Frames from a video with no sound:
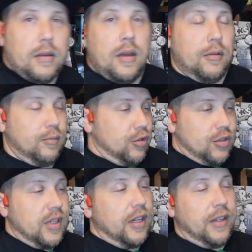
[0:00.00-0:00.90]
I'll
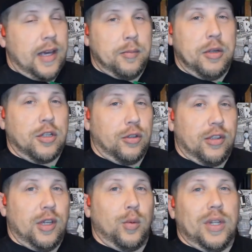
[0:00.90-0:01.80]
tell you that much. I'll
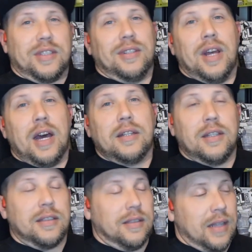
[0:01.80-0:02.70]
tell you what it's not.
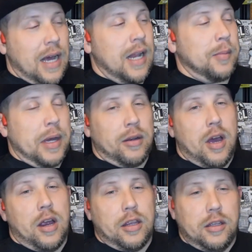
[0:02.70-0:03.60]
It's not about
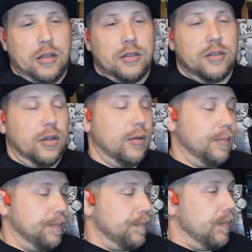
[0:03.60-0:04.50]
hockey. So,
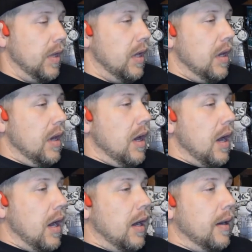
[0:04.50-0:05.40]

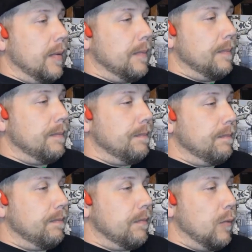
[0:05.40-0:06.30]
um,
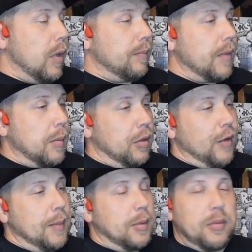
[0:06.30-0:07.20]
well, I'm going to
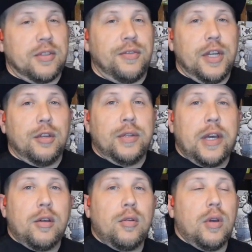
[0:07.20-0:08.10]
wrap up this video
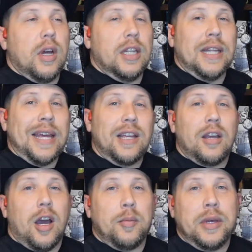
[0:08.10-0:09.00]
now. Like,
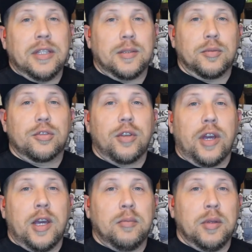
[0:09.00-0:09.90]
comment, and
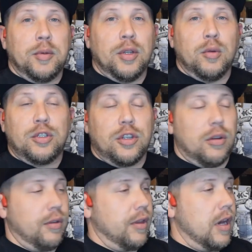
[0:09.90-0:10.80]
subscribe. Let me know what you
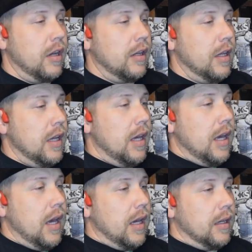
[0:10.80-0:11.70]
all thought.
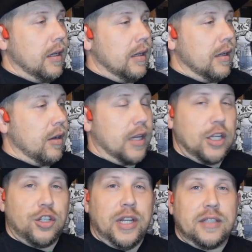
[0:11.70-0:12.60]
And uh, I'll
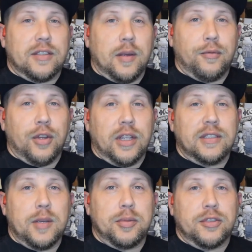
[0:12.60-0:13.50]
catch you next time for the
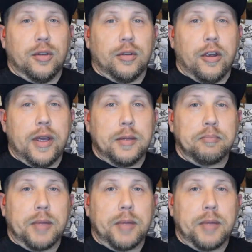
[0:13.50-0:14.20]
next episode. All right?